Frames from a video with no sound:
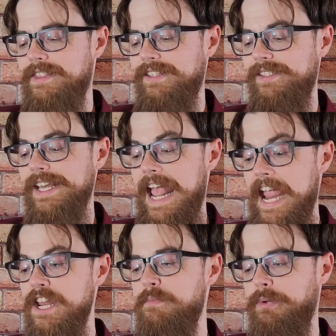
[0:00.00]
This is an
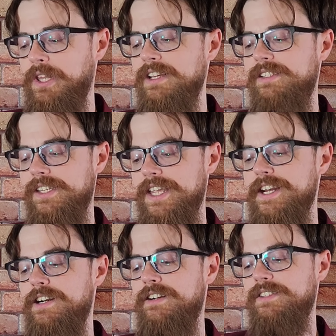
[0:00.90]

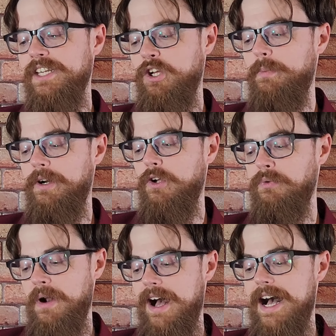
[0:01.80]
8-plus-year single
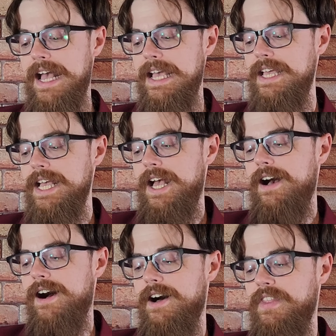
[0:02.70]
barrel rye
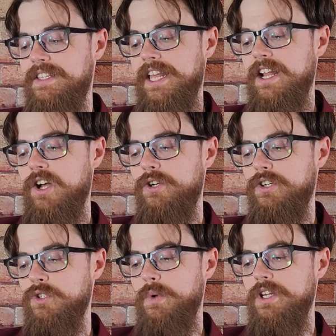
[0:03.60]
that's at
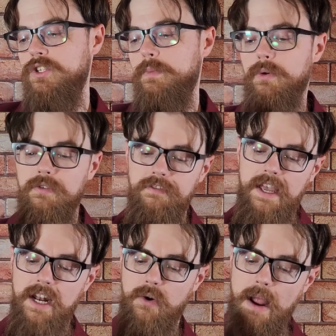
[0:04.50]
122 proof.
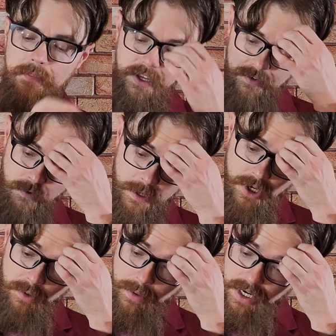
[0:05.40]
And I grabbed this from my
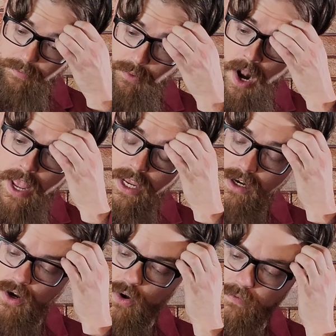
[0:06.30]
good buddy
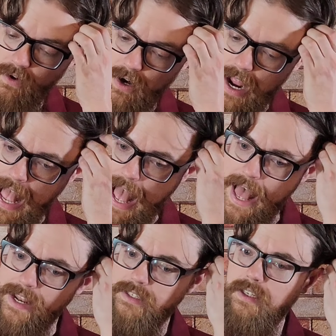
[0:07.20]
Brian over
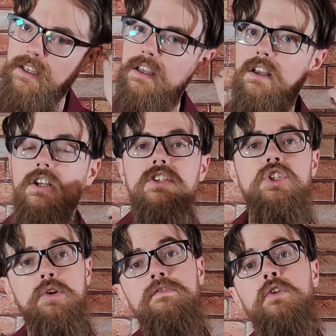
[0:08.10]
at
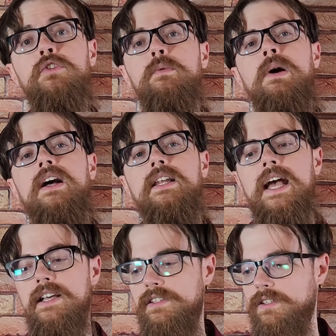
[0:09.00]
Chill Filtered
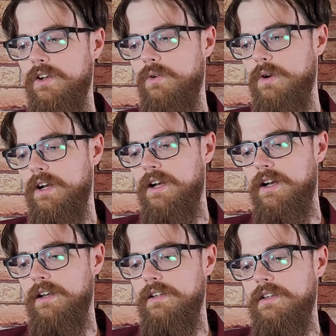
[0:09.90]
Podcast. So
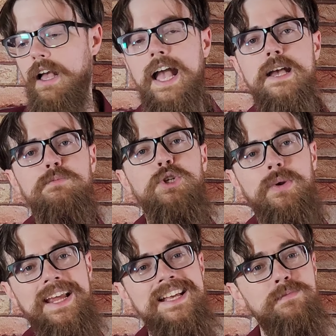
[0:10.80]
I am
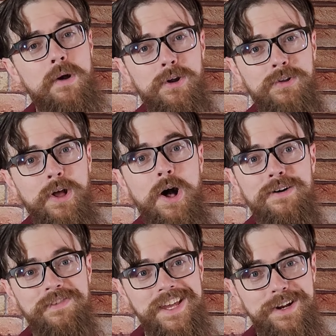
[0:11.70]
showing his bottle
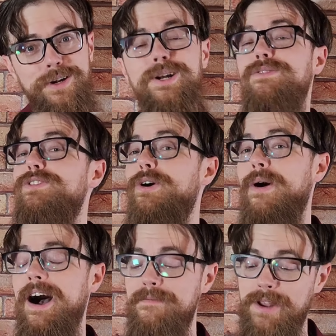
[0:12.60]
off here, even
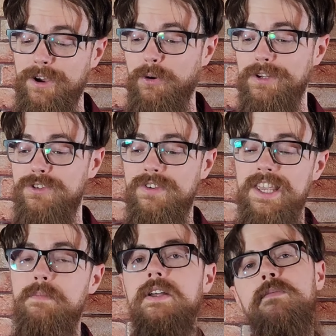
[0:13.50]
though I'm not going to
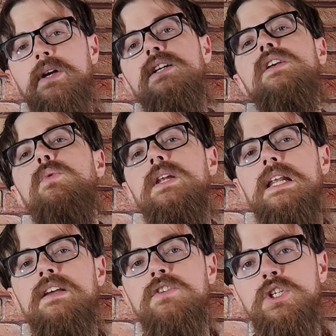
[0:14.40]
keep it because I wanted
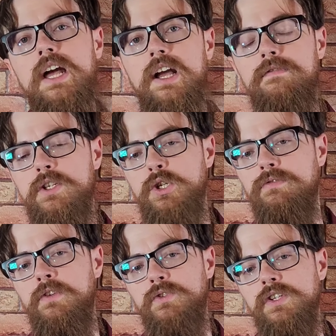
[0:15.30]
to give a shout out for
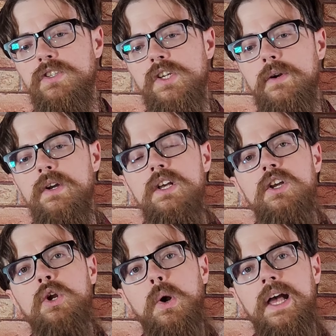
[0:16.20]
Chill Filtered. So go